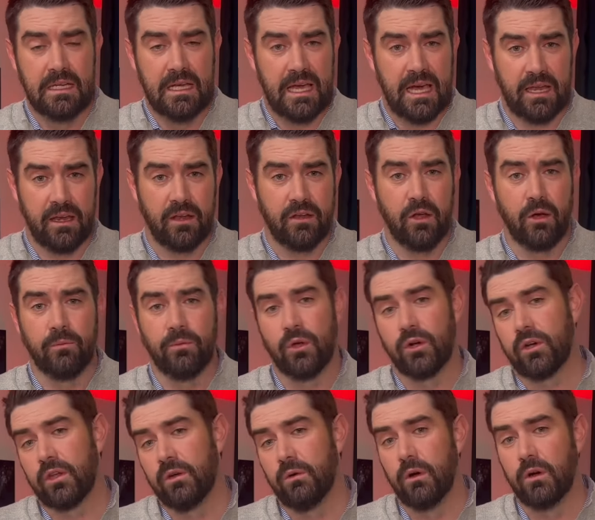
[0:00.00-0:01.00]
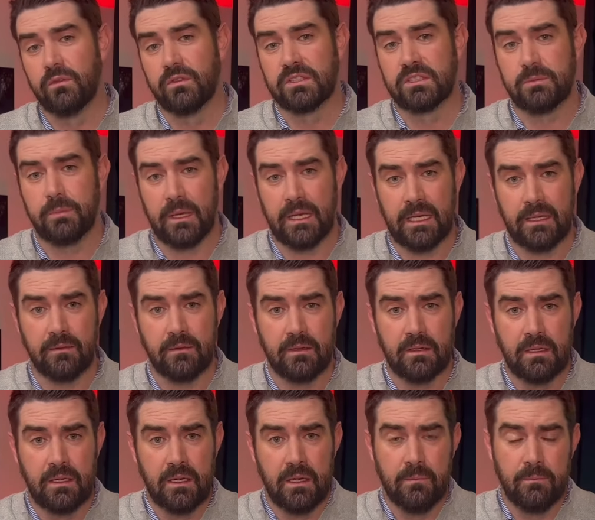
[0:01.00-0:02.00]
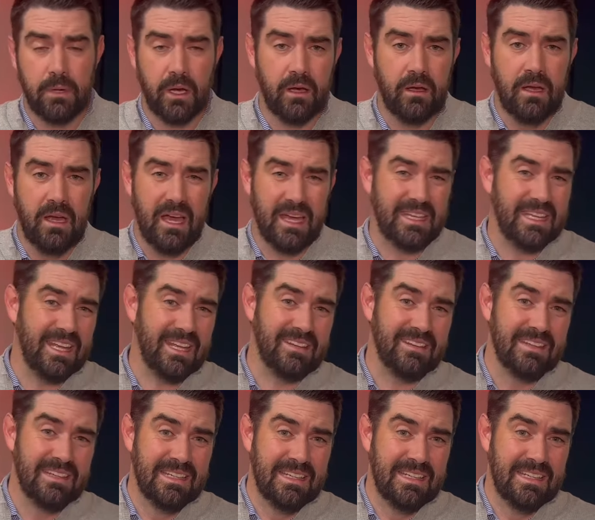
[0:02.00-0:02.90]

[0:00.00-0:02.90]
and I know I'm not going to overspin it. But again,